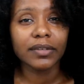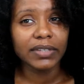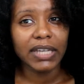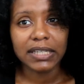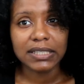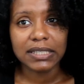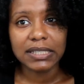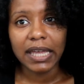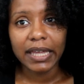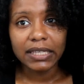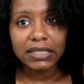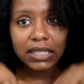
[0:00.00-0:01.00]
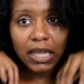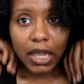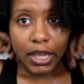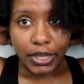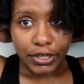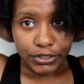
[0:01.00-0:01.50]
of the exercise.
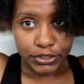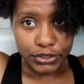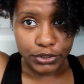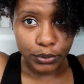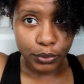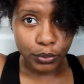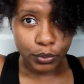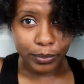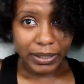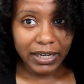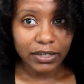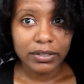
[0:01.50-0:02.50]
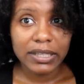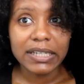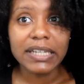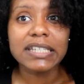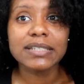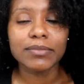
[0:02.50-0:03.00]
So, but I don't
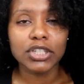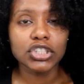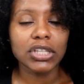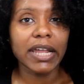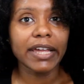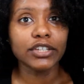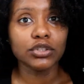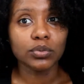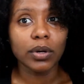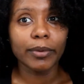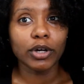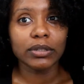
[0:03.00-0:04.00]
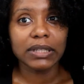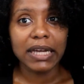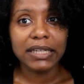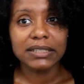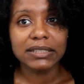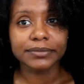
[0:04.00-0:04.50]
think there's much that I could do about
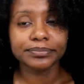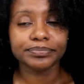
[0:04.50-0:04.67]
that.